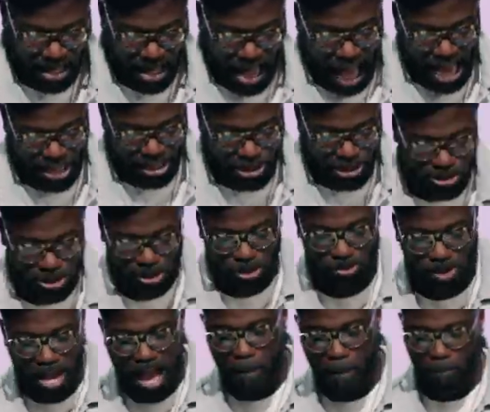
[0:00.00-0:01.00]
I do
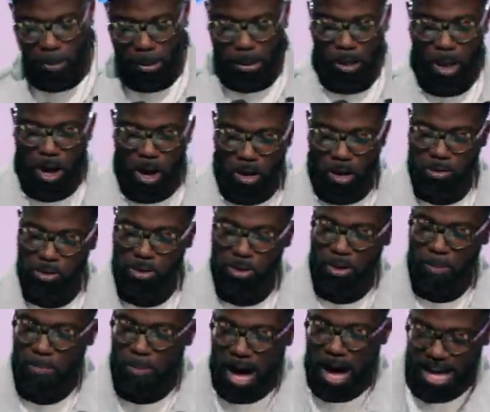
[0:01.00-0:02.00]
not belong to
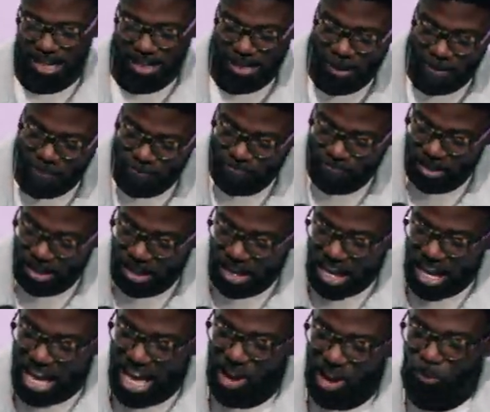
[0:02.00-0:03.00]
the body,
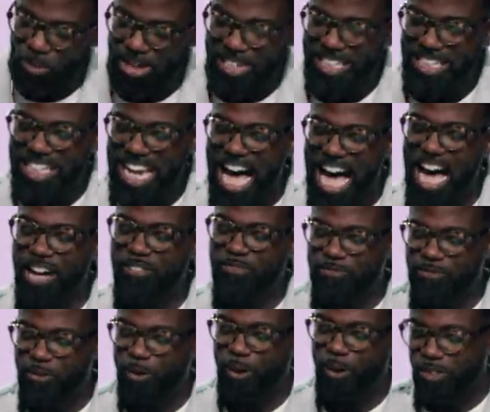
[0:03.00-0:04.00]
it would not
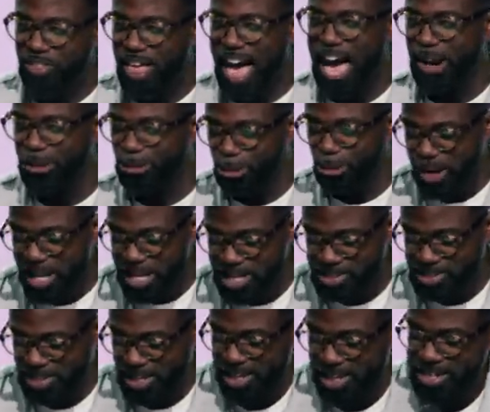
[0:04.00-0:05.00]
for that
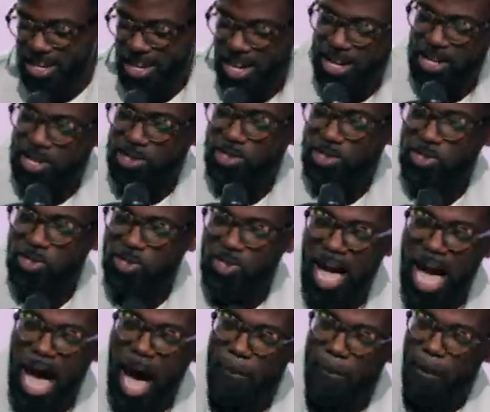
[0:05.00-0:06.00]
reason
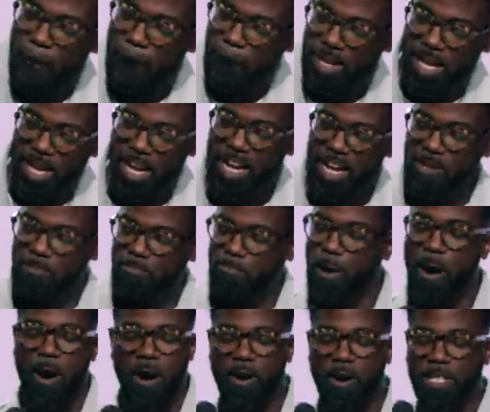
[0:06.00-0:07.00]
stop being
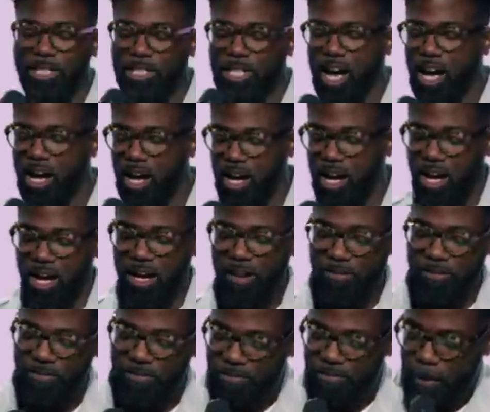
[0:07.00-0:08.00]
part
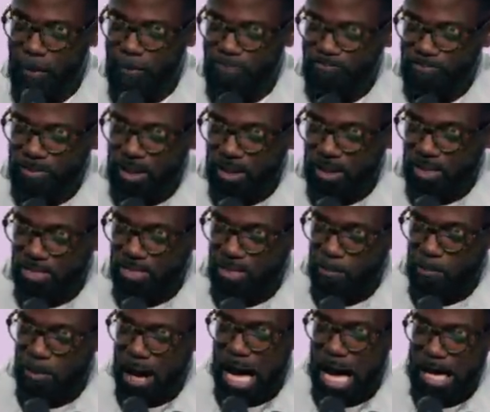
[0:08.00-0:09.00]
of the
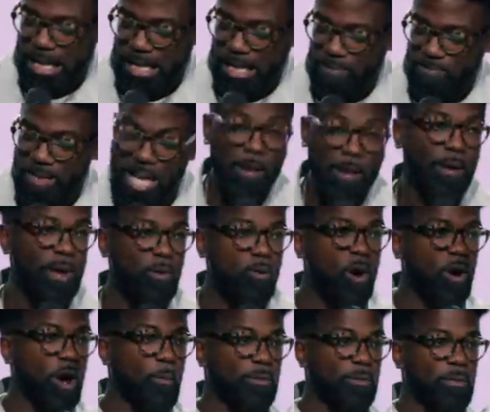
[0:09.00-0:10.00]
body. Anybody
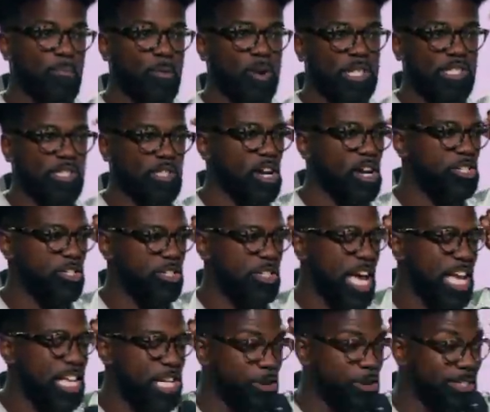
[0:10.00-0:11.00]
woke up in the morning, start your
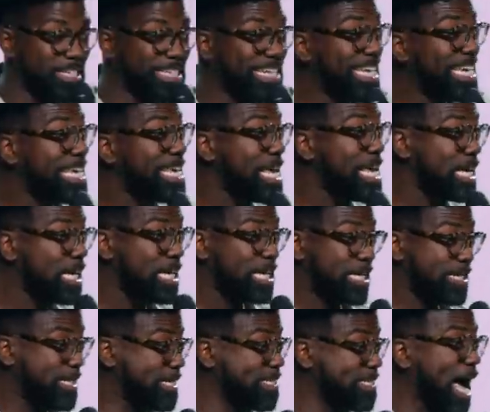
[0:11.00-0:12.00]
day, and your knee
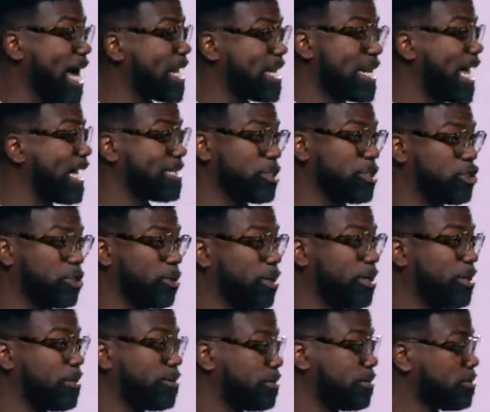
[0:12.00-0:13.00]
decided not to join
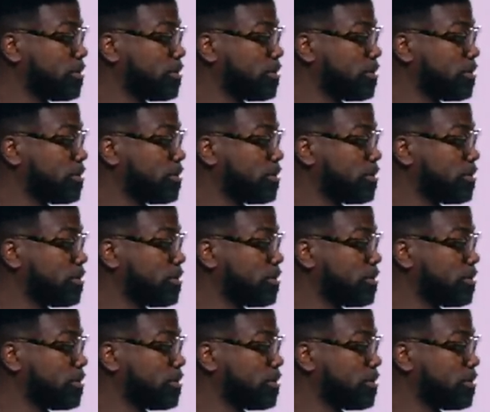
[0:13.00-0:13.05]
you?